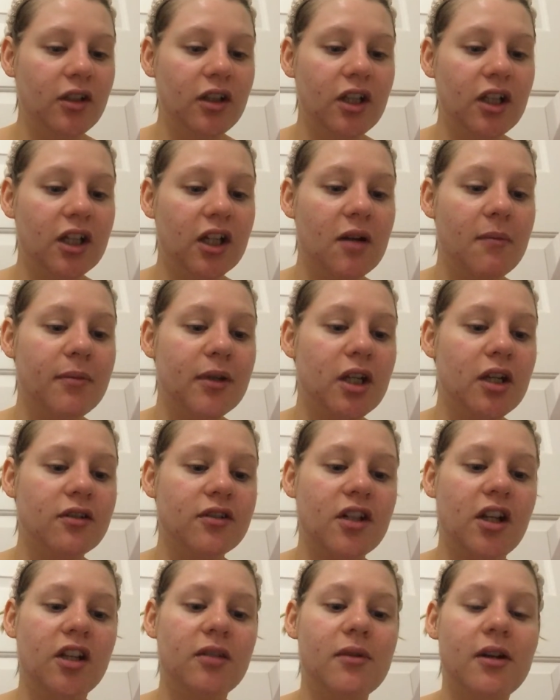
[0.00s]
it can be
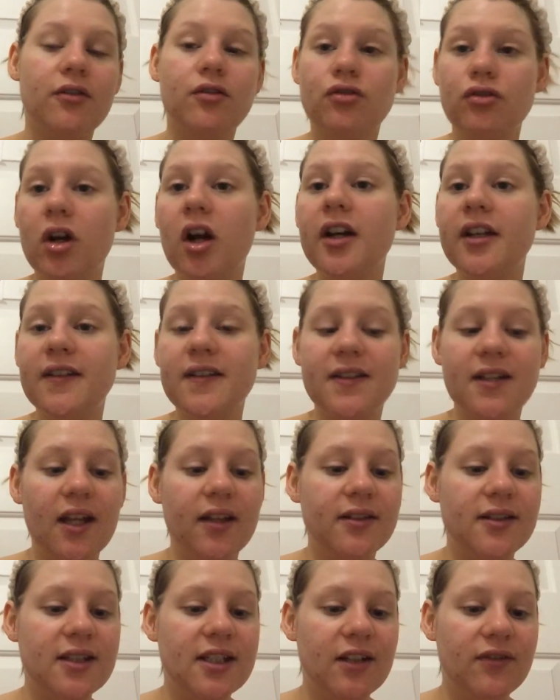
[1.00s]
used on the most dry,
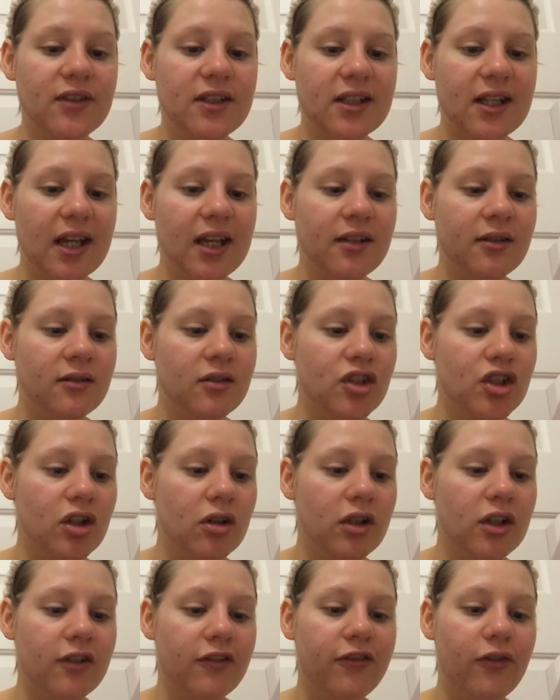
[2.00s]
sensitive skins
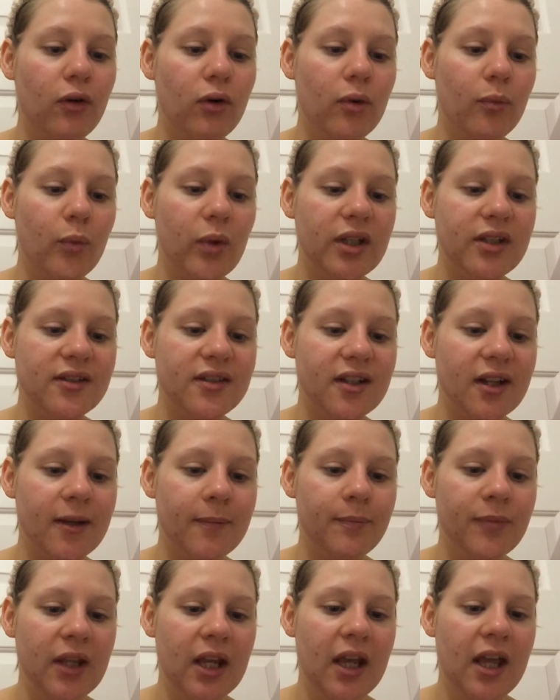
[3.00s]
during the fall and
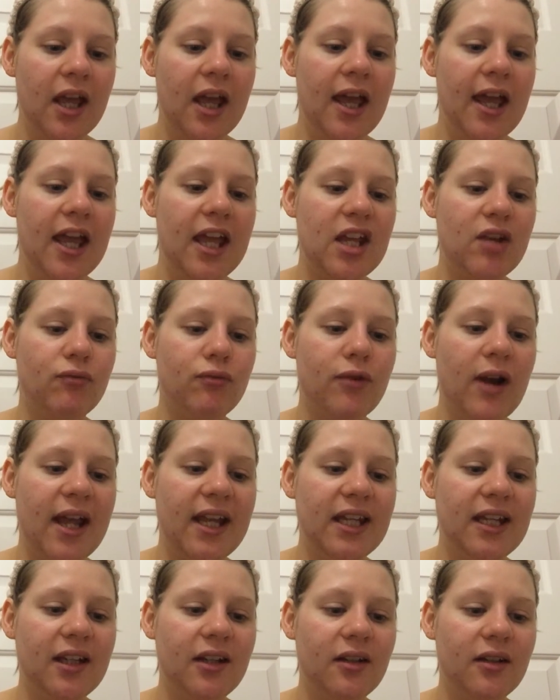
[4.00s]
winter. It
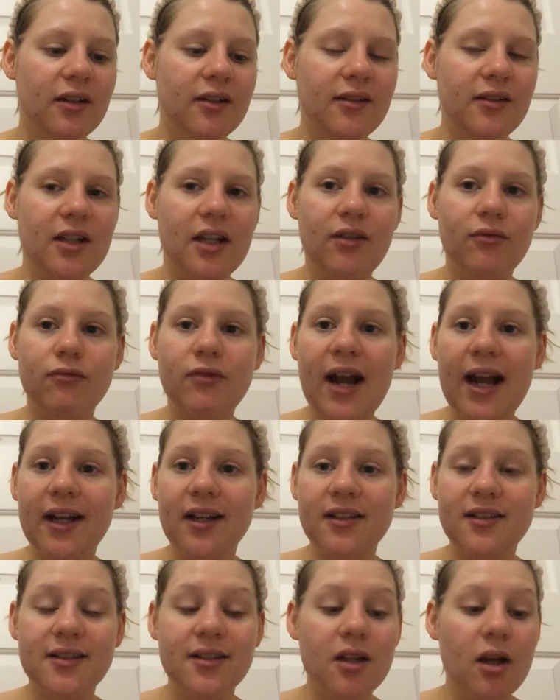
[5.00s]
ranked
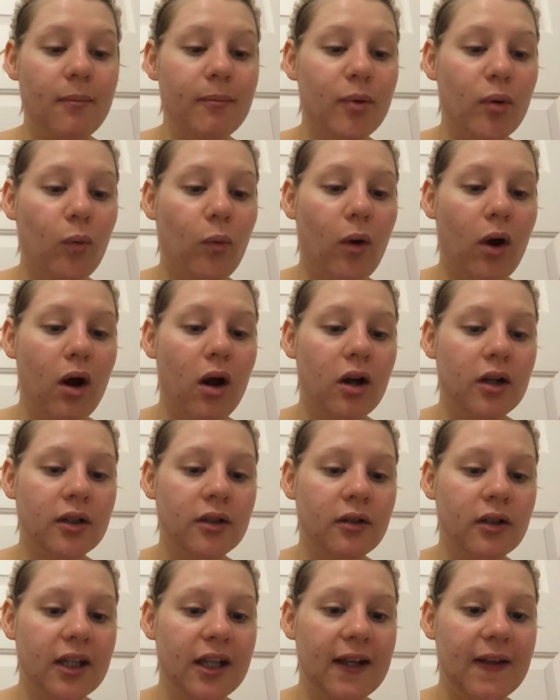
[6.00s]

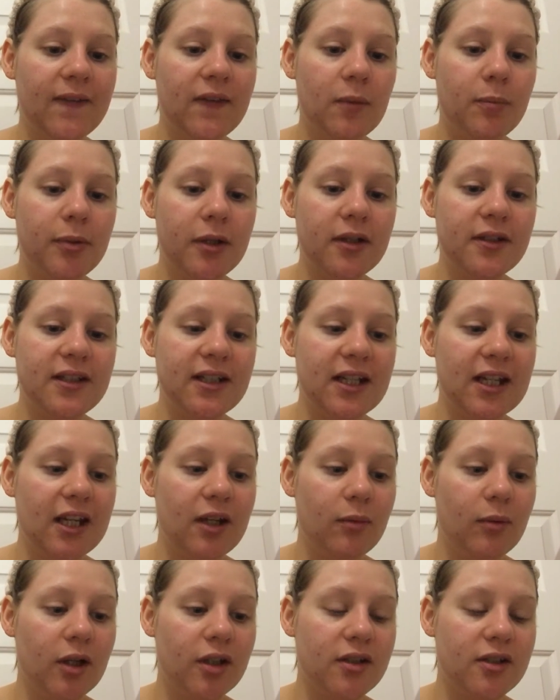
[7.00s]
#1 in the beauty
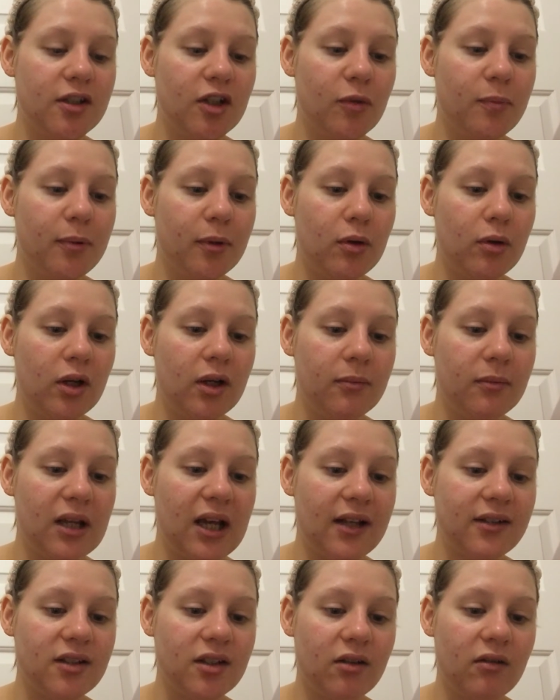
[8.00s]
keyword super cream
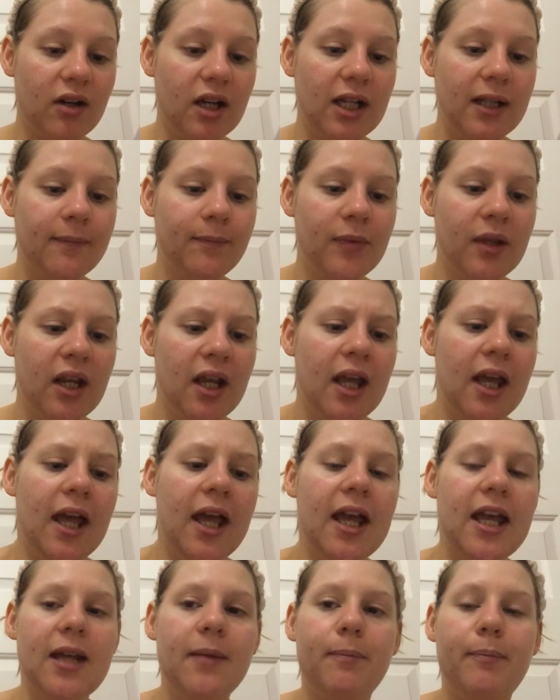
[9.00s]
category.
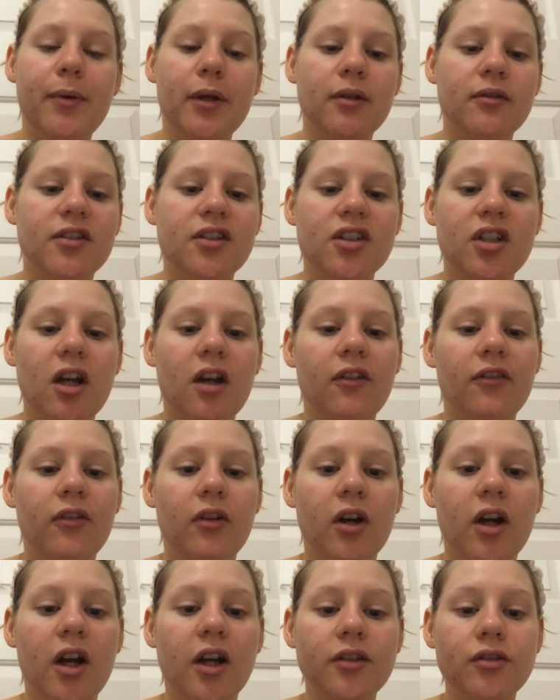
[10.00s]
It boosts over
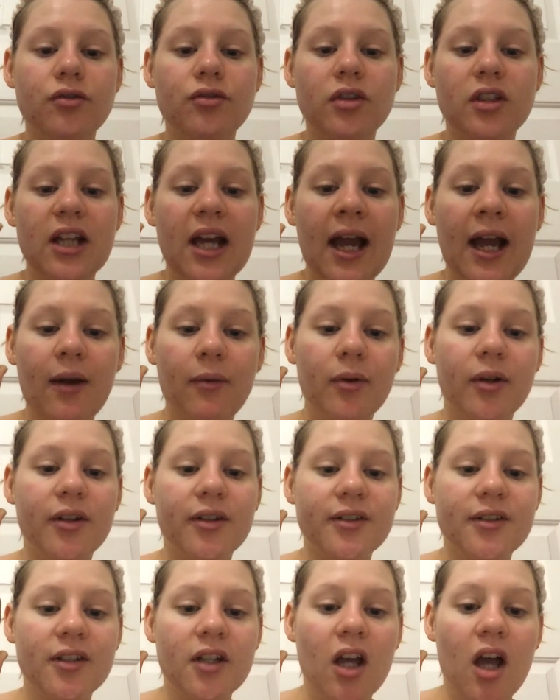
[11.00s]
100
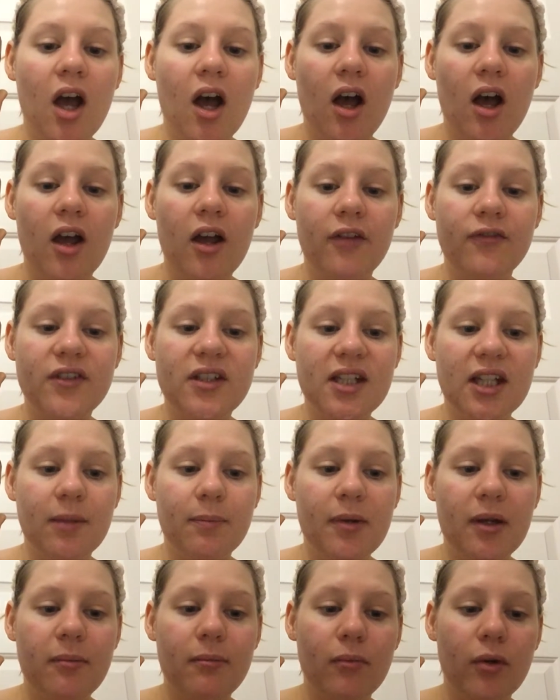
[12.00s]
hours of
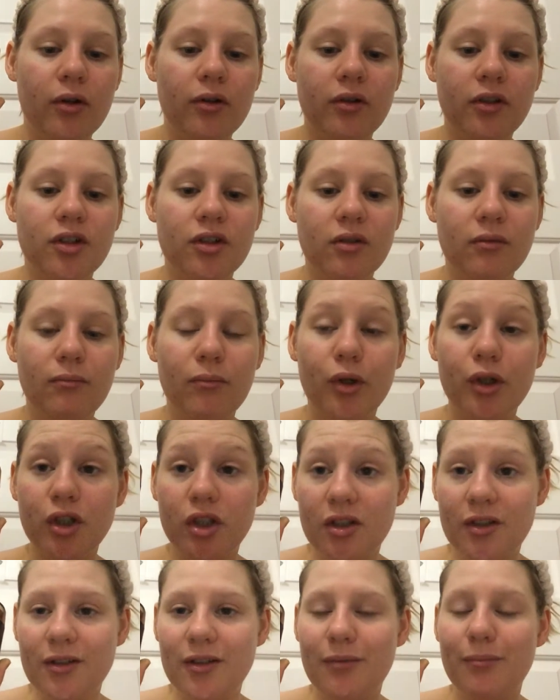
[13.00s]
deeply
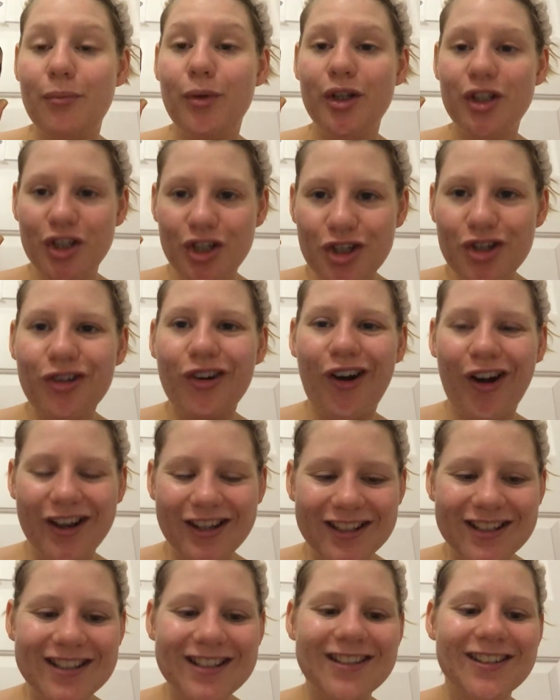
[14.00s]
moisturized
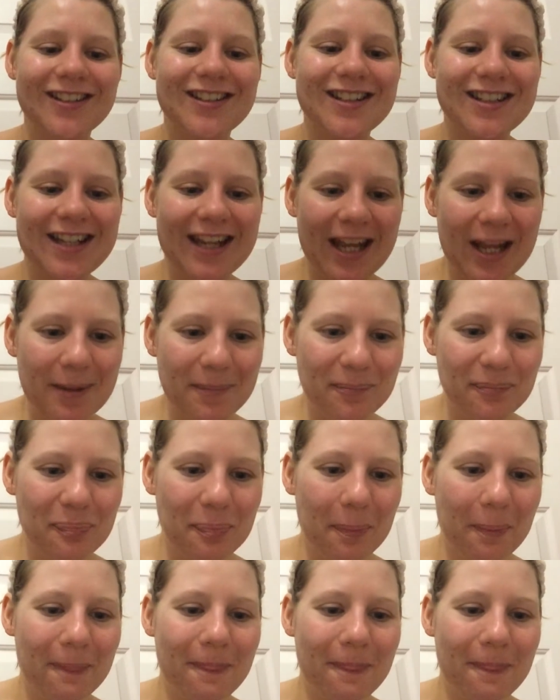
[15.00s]
skin.